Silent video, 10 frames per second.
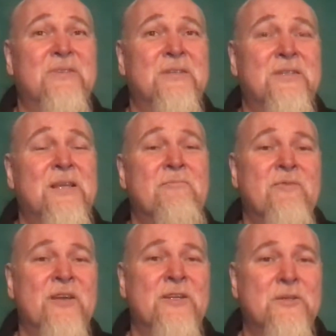some
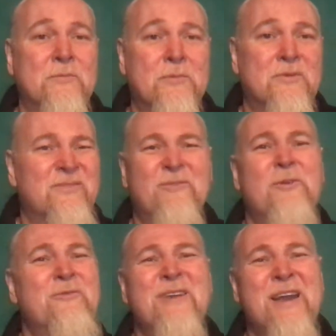vegetables.
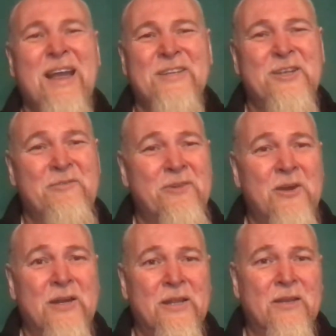Well, actually
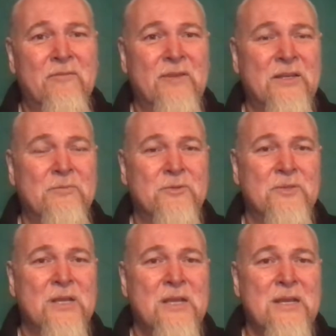very little
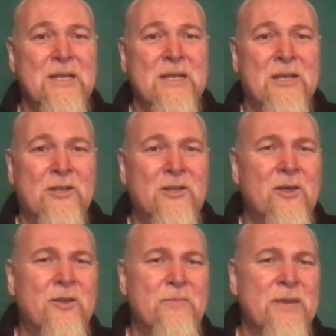vegetables. A
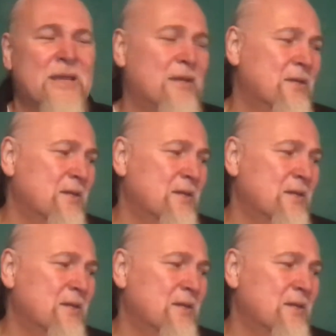lot of meat.